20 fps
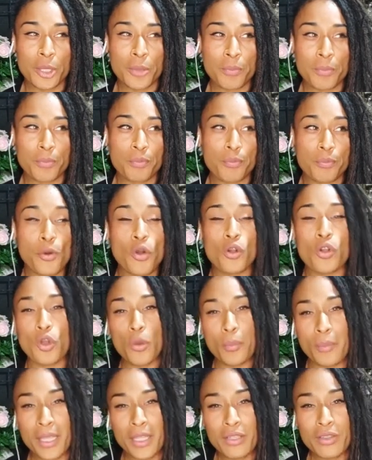por lo
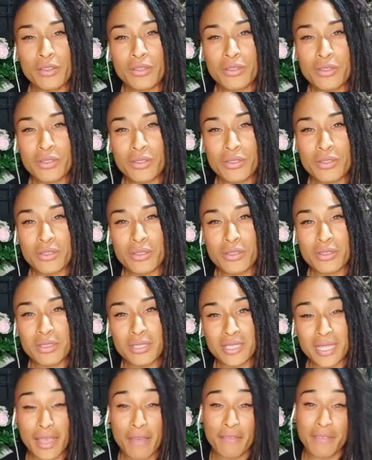menos
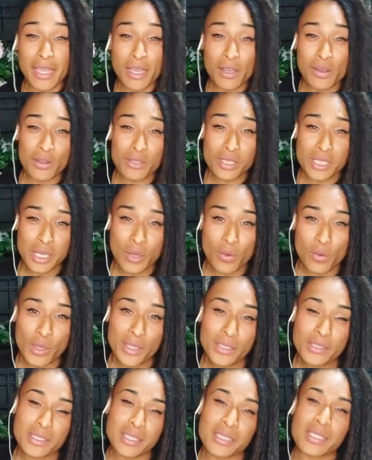si habían
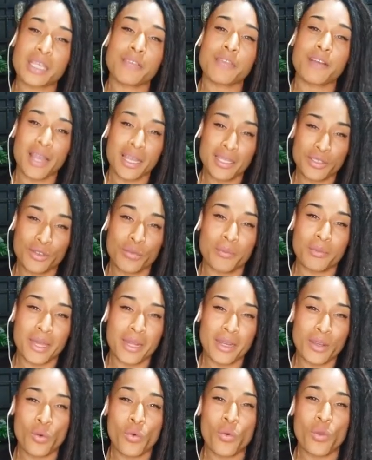consecuencias, se iban a tomar
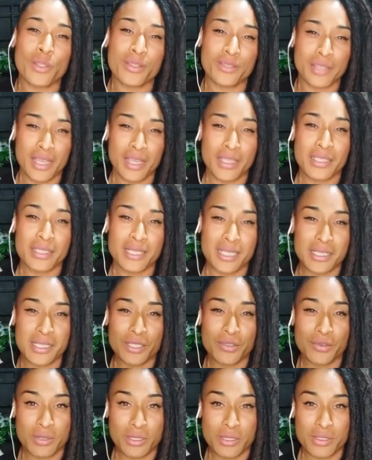en cuenta esta
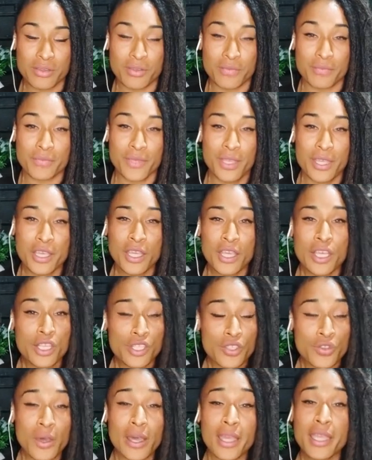situación.
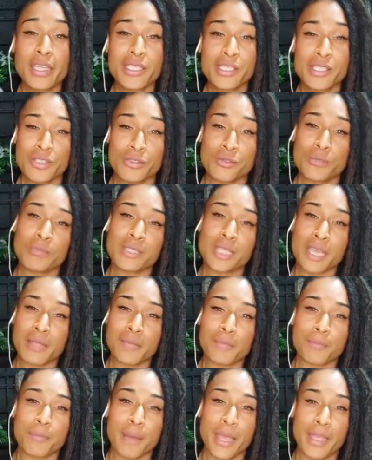So I assumed that
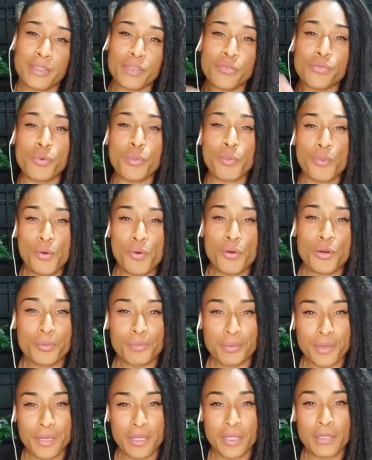by the report
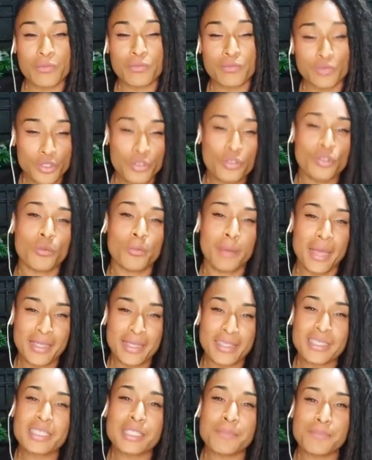being, you know, by
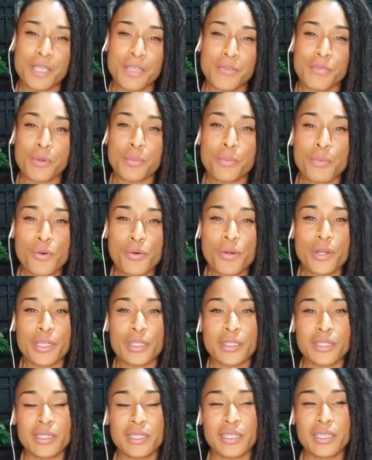this being reported,
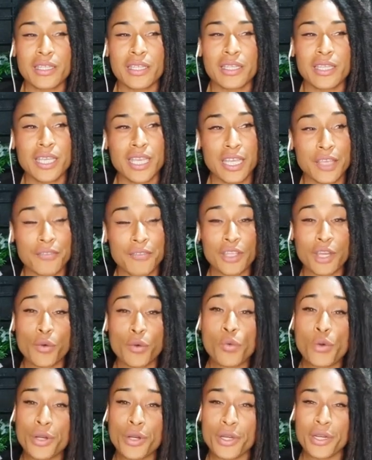if there
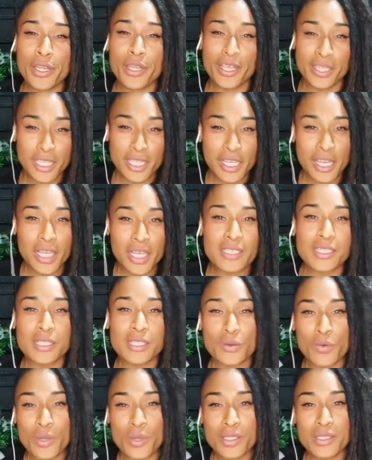were any
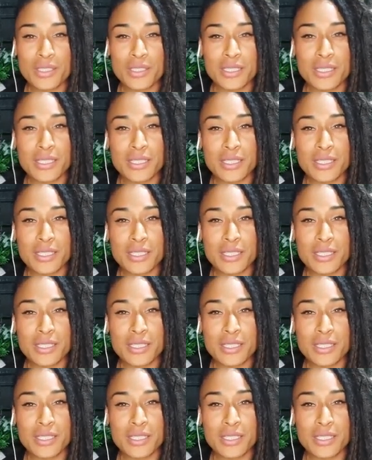consequences,